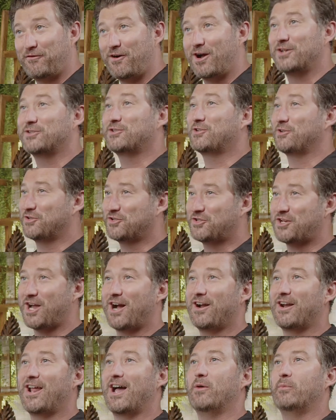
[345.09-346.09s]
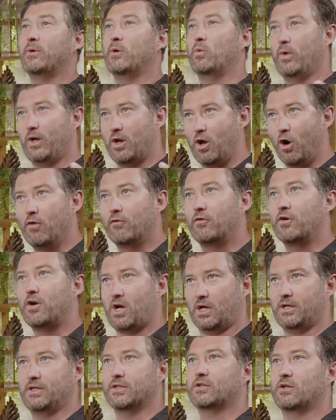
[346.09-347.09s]
Foster, shout out, and we went over
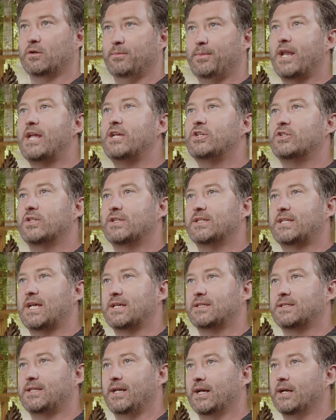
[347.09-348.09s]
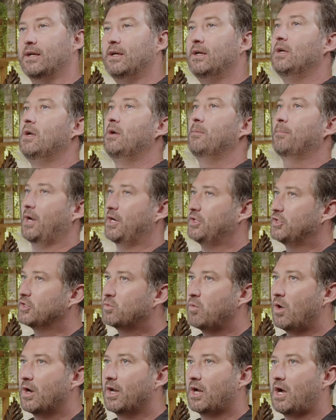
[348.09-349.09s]
non-discrimination testing. But I
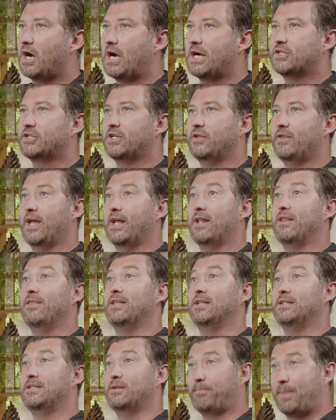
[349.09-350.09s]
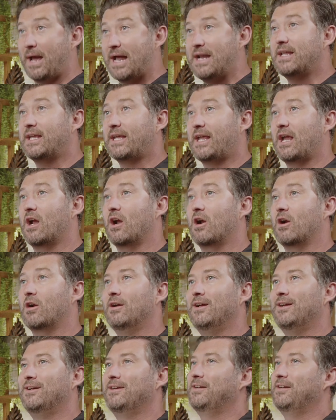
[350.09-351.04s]
just want to caution that the dependent care,